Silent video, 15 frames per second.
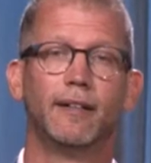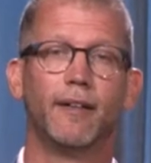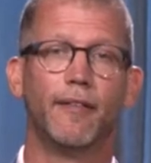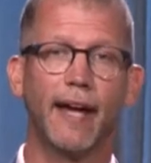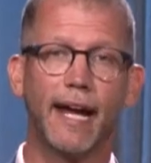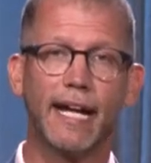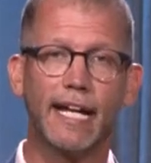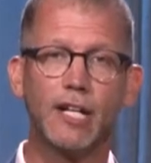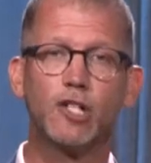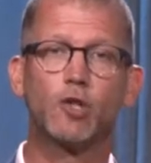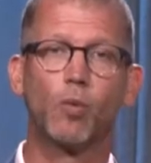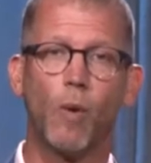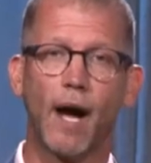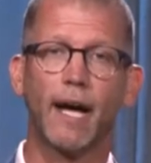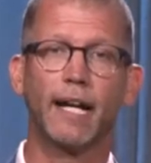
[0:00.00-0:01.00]
They each
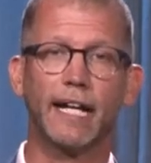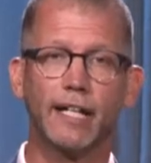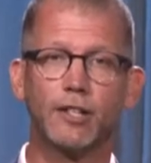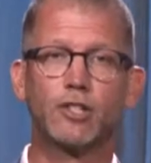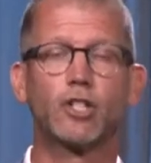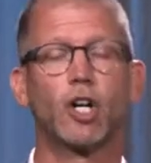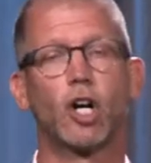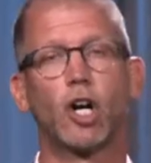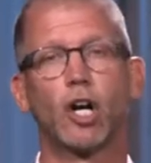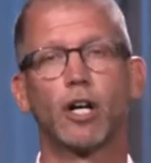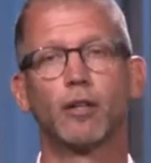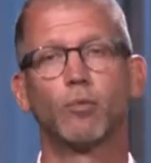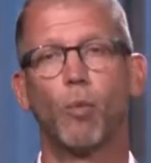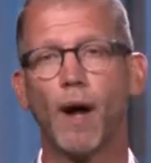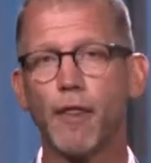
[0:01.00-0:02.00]
went in
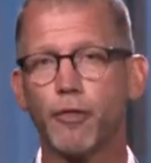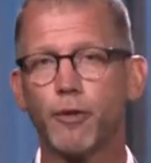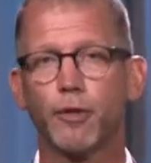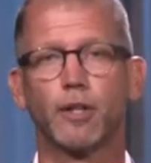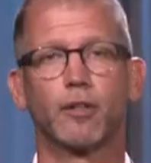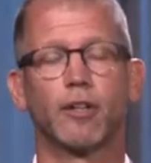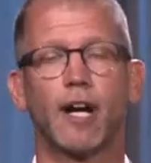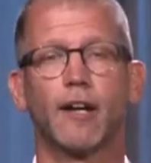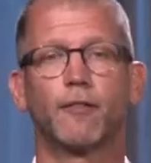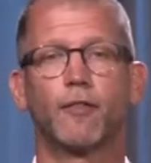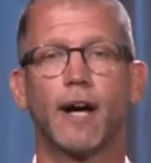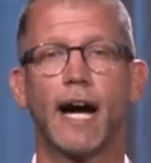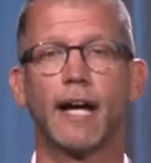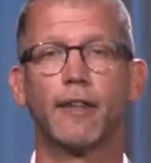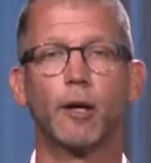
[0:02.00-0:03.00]
turn, went through their
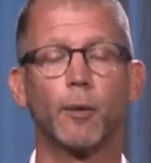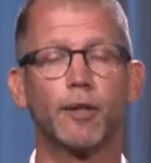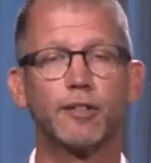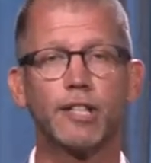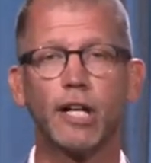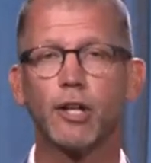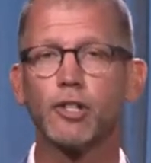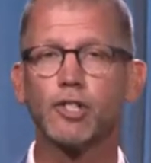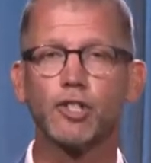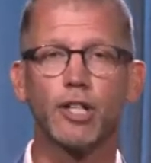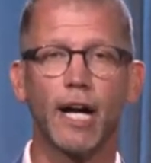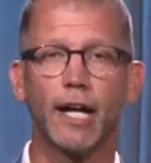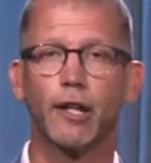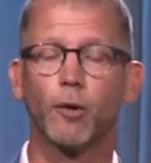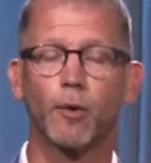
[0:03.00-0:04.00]
lifeline. There were tears
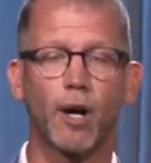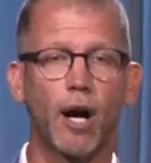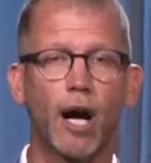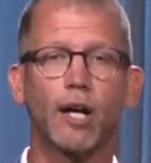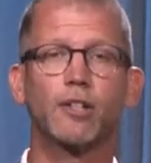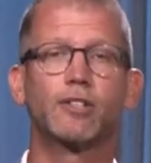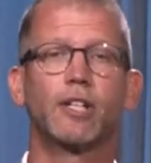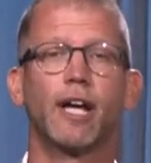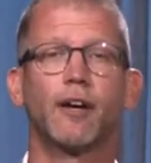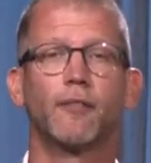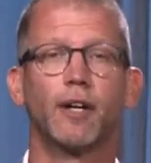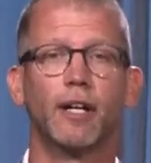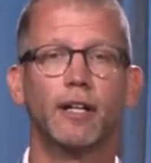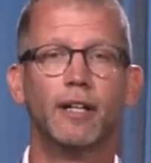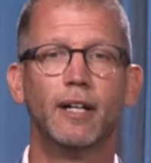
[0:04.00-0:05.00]
shed. There were hugs
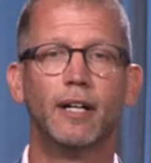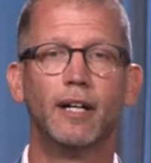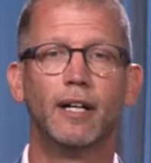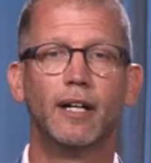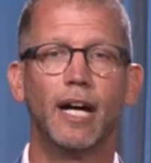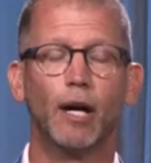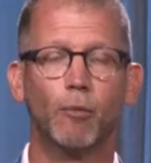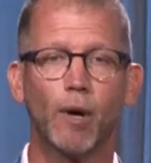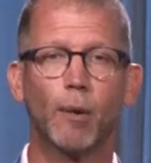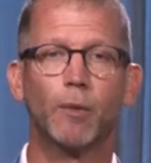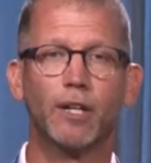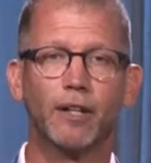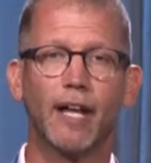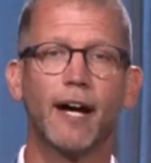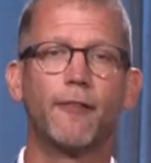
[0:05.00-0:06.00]
given. And when
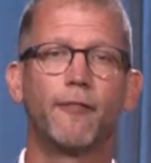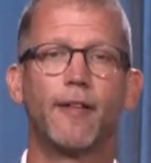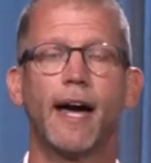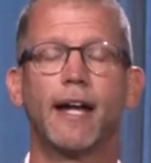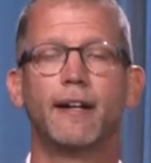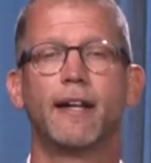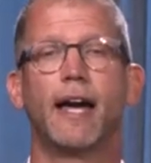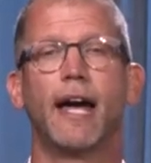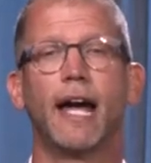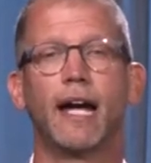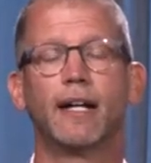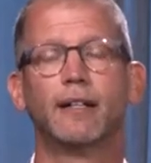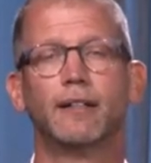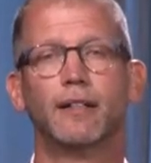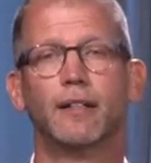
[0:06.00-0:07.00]
we left that
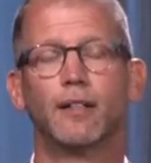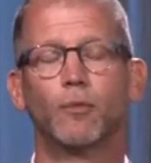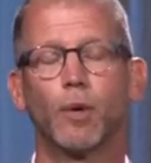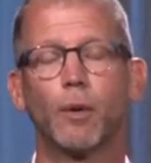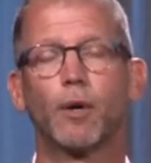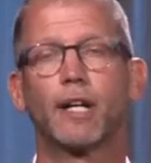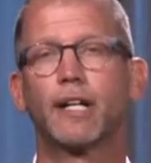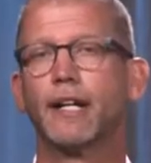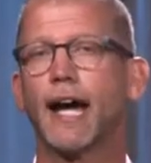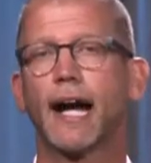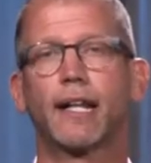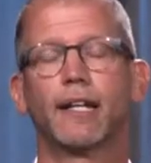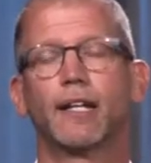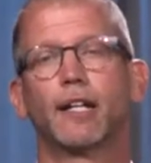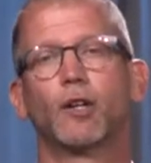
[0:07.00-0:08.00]
day, we were
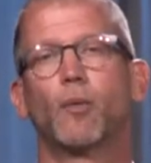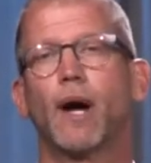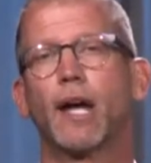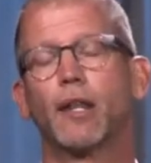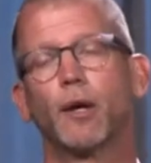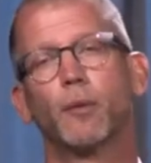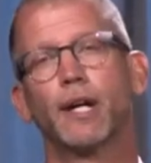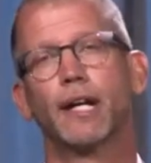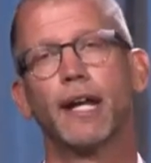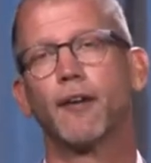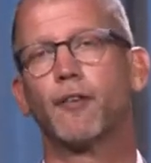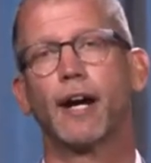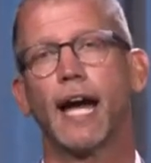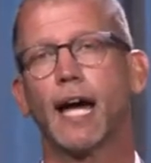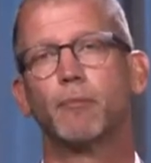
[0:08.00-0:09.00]
connected in a way that we had
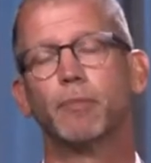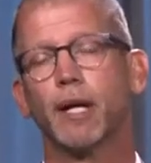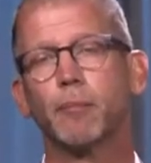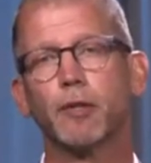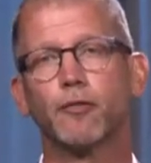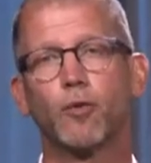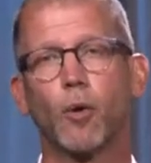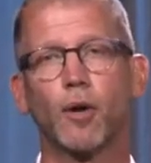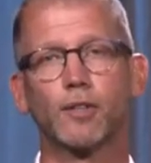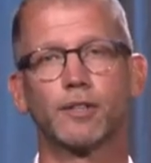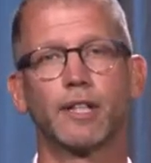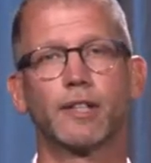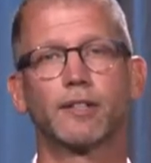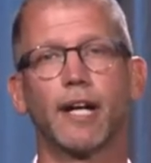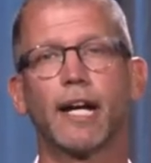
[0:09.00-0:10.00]
never had been before as
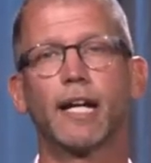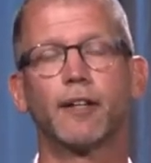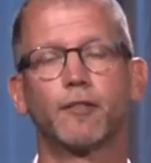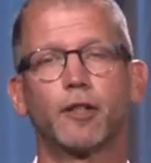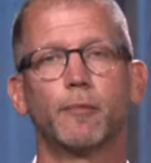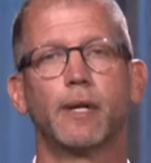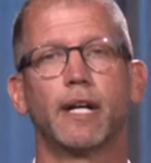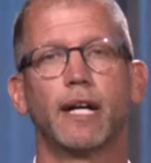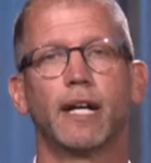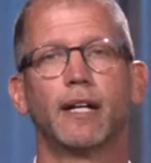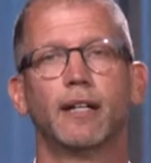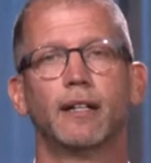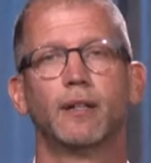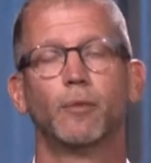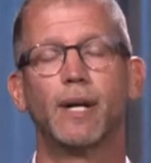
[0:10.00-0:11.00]
an executive committee.
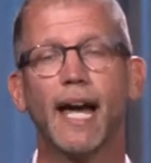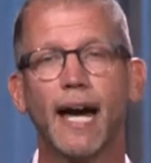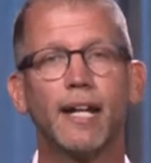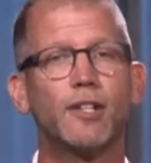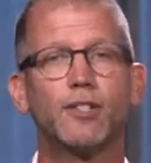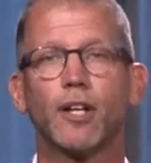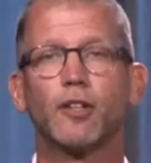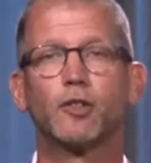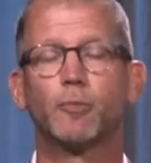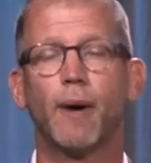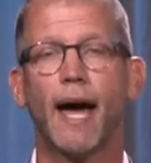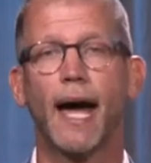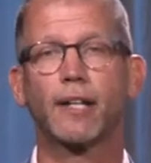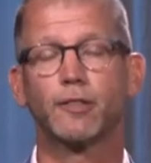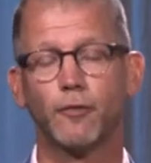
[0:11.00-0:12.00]
We had each other's
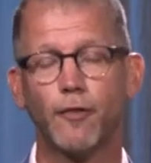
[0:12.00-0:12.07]
backs.